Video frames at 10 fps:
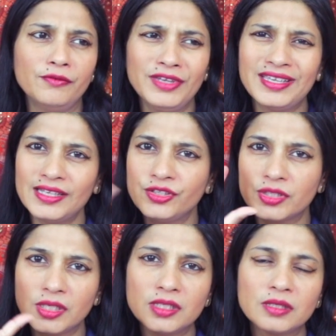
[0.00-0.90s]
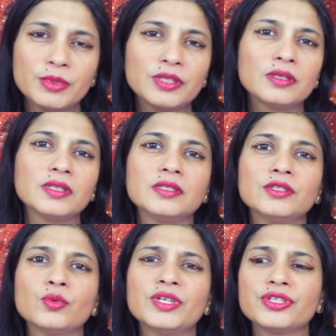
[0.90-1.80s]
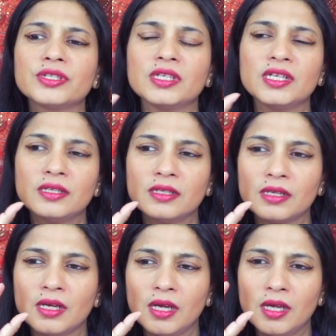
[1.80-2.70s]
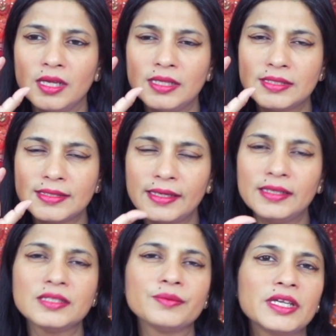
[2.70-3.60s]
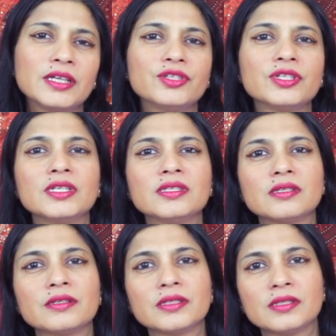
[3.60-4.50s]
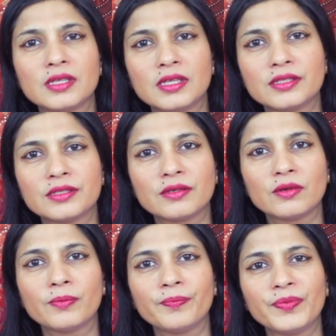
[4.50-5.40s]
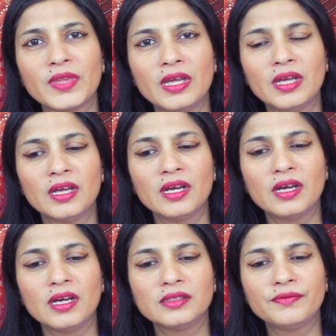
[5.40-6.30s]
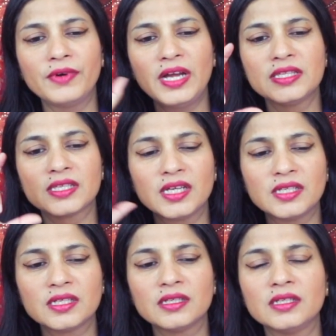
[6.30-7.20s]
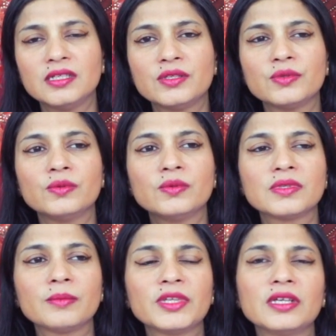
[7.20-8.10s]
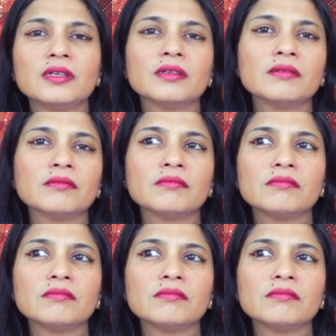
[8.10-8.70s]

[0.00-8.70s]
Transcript: We can change a particular situation. In seconds, we can change certain things, you know. The fights can turn into something.